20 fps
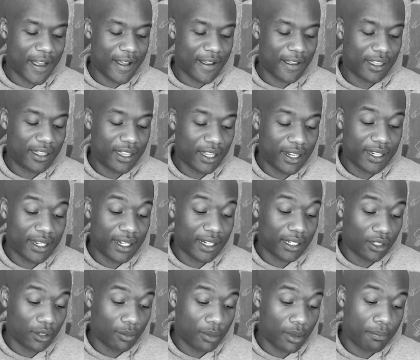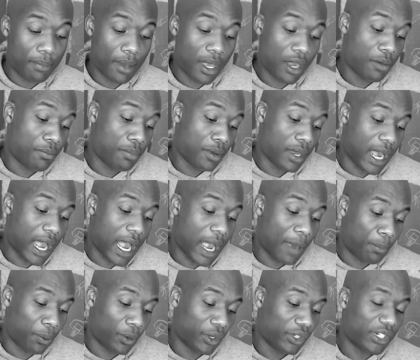He could have did a little bit better, but I
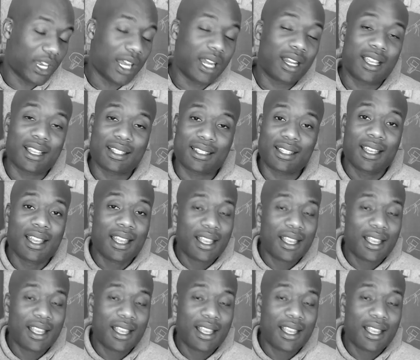appreciate it because